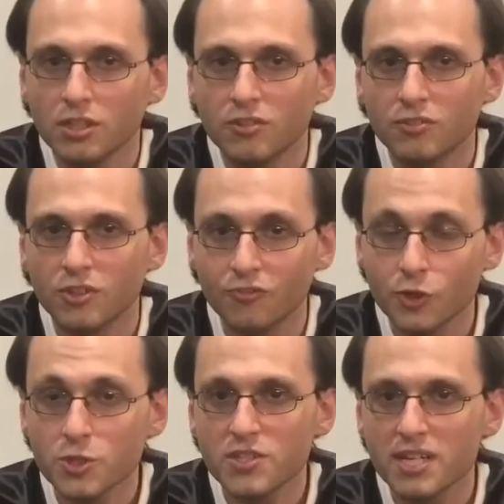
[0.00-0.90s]
The
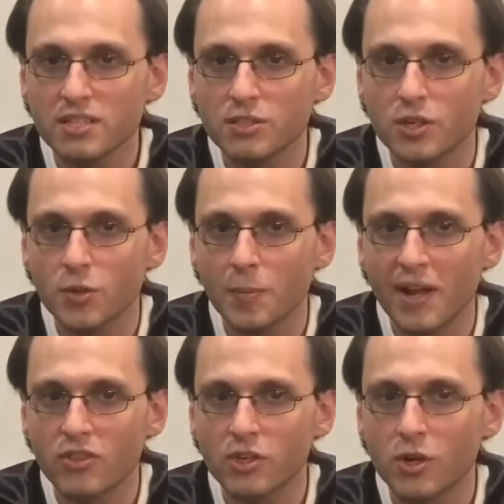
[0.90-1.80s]
first thing to know about the
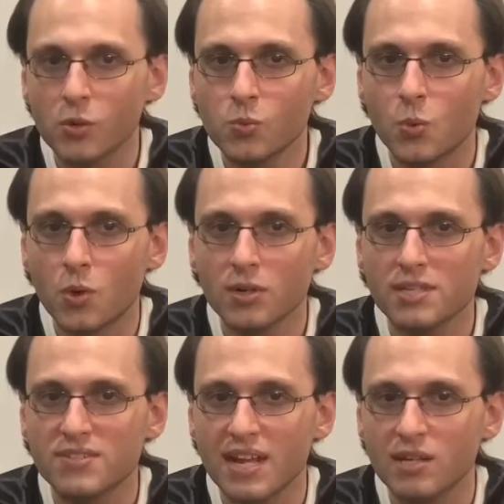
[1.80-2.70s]
Cold War is
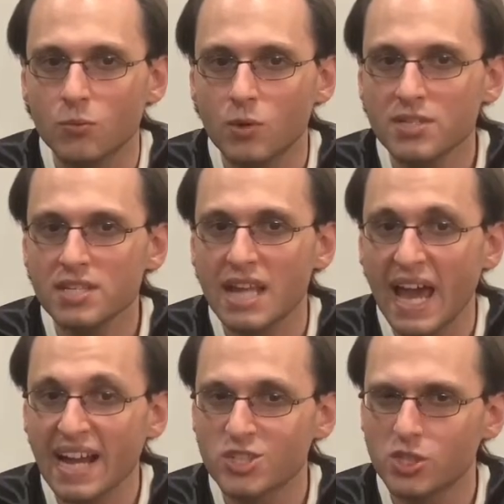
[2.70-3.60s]
that it wasn't
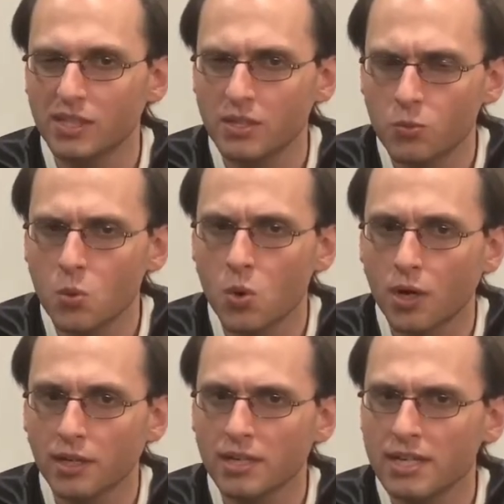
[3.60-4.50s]
actually a war.
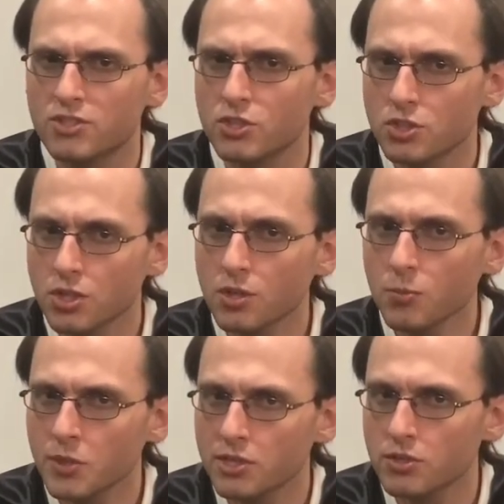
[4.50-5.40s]
It's a term we
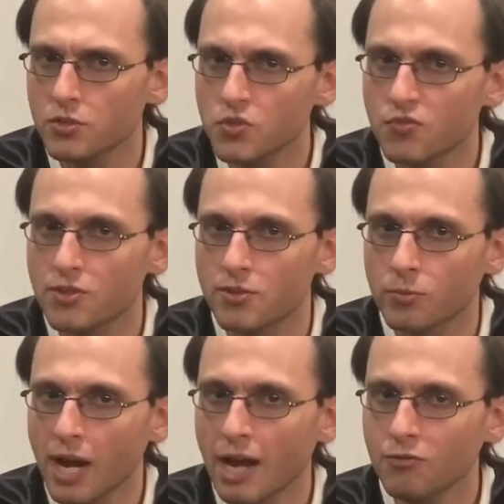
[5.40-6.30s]
use for the
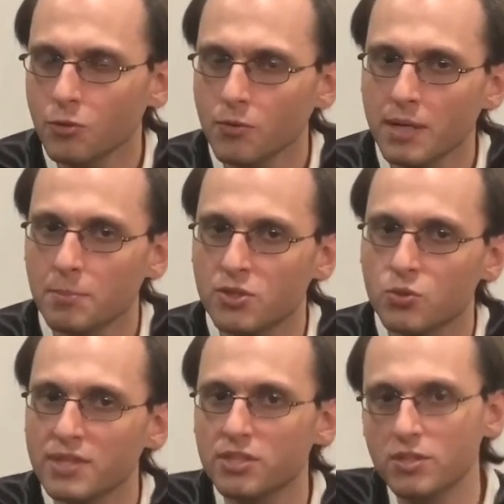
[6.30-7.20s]
rivalry between
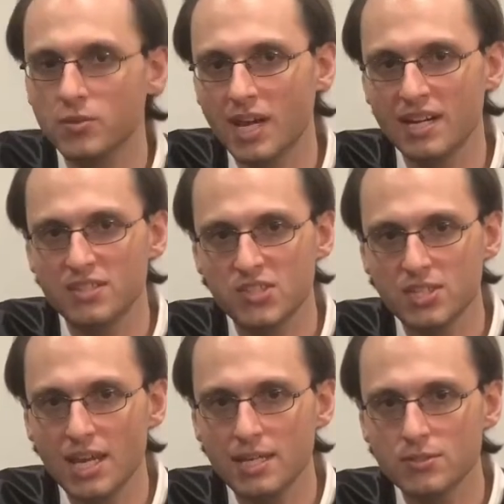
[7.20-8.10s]
the United
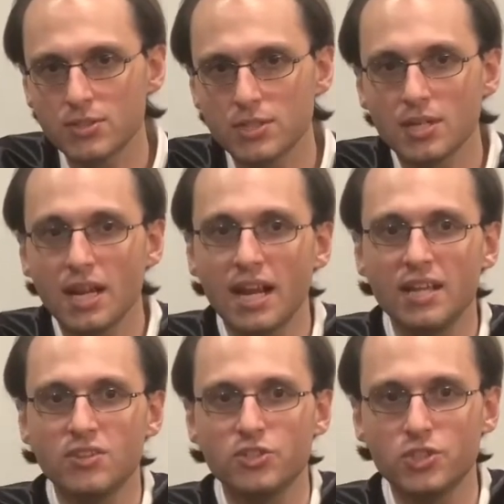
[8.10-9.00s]
States and
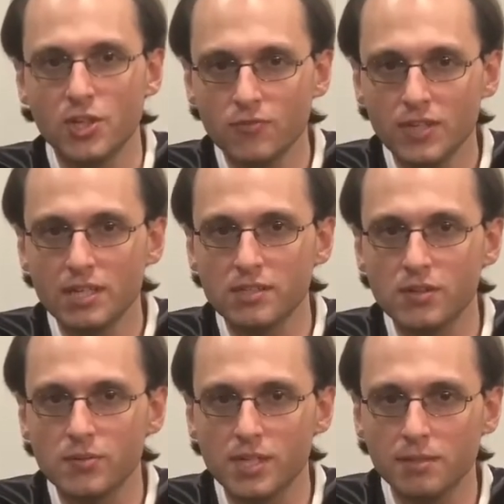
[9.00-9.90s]
the Soviet Union.